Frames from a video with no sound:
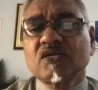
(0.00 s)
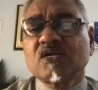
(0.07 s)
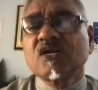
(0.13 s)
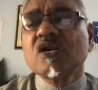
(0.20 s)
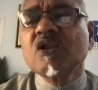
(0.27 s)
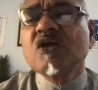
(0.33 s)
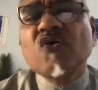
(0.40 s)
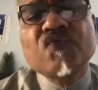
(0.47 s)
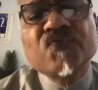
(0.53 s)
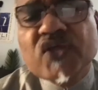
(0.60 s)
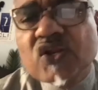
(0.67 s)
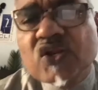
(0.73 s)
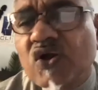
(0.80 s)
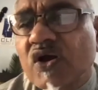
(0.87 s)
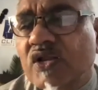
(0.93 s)
Love the
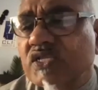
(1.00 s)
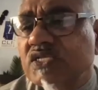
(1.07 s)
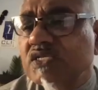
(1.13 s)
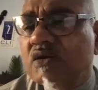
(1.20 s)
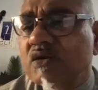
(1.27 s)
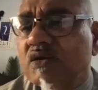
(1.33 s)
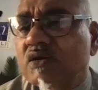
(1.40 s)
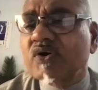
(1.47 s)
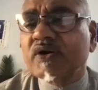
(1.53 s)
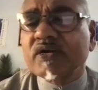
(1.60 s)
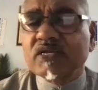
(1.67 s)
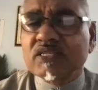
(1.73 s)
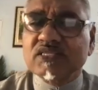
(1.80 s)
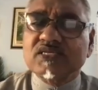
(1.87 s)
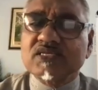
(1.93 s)
Lord some more
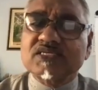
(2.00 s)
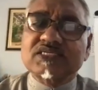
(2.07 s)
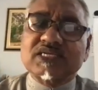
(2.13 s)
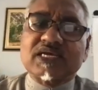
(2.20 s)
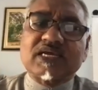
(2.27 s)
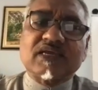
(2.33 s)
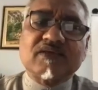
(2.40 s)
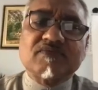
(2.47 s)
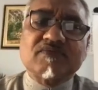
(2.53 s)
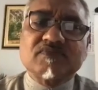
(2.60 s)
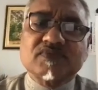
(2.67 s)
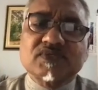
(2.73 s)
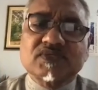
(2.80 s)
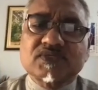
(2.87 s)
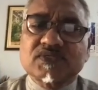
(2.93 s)
in these
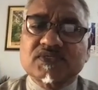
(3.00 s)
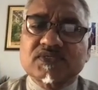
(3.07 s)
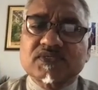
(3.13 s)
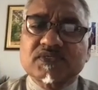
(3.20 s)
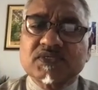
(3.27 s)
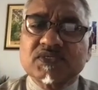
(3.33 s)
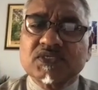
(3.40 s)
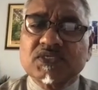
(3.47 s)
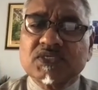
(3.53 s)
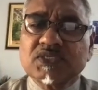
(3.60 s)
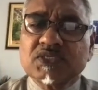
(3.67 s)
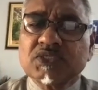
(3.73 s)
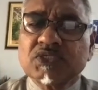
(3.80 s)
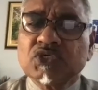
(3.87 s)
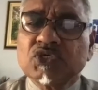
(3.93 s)
times.
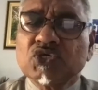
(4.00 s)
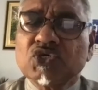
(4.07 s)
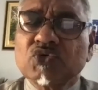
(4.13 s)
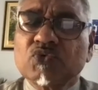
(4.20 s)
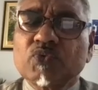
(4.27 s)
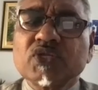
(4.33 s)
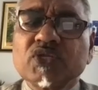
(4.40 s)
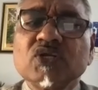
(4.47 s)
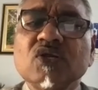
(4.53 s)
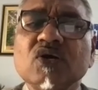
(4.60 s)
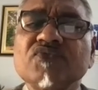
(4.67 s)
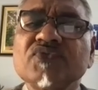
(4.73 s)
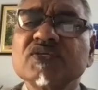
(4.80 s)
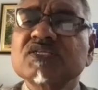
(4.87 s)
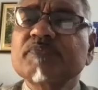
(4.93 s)
When you
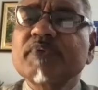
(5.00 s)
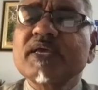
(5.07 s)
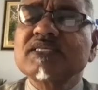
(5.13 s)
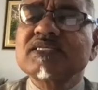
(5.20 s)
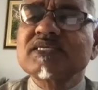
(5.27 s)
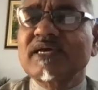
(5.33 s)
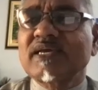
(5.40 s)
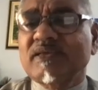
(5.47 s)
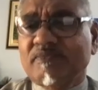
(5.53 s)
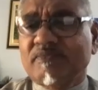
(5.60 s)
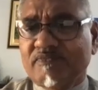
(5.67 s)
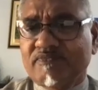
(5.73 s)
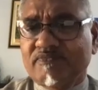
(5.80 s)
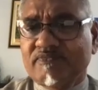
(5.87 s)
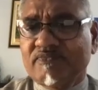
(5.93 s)
love, you spend time.
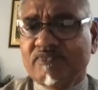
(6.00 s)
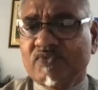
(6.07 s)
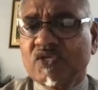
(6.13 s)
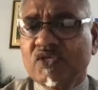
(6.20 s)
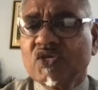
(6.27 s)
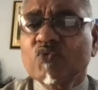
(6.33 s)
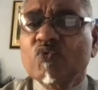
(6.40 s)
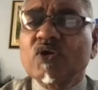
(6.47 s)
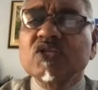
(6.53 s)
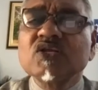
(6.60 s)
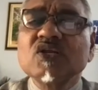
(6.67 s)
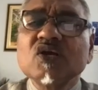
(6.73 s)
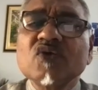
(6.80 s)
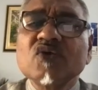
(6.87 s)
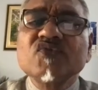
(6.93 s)
When you
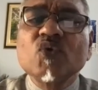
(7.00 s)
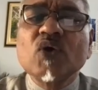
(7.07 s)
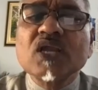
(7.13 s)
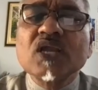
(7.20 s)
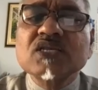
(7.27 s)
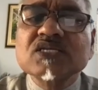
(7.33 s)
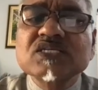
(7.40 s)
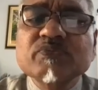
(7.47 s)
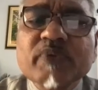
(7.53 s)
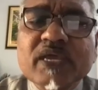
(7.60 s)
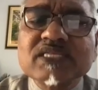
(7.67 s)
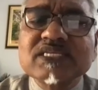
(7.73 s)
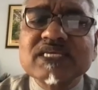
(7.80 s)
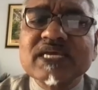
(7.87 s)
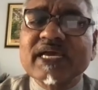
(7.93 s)
love, you want to
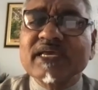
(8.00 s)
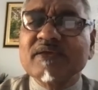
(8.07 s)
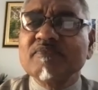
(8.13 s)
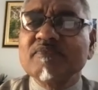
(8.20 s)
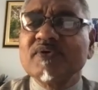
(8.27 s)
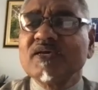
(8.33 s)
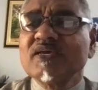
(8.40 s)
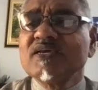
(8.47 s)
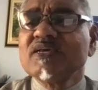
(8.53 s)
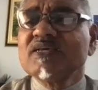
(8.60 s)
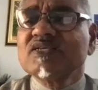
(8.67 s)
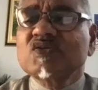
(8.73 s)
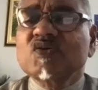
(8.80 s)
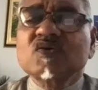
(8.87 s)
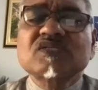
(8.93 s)
spend time.
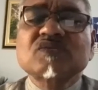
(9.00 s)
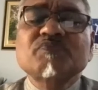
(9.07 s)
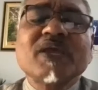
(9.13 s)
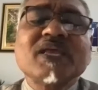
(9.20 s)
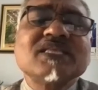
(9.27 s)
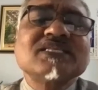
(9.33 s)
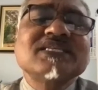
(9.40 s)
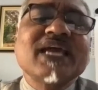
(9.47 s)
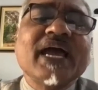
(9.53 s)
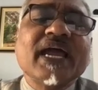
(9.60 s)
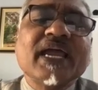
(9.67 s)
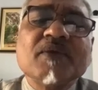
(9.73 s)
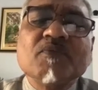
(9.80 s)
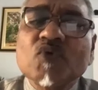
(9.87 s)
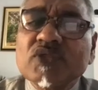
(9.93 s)
So spend
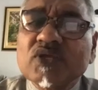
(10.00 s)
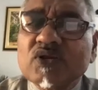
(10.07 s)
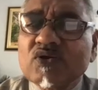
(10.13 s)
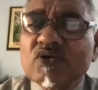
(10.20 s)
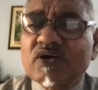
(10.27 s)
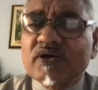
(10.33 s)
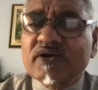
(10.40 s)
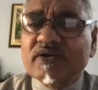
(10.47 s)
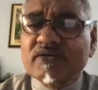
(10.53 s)
time with the Lord.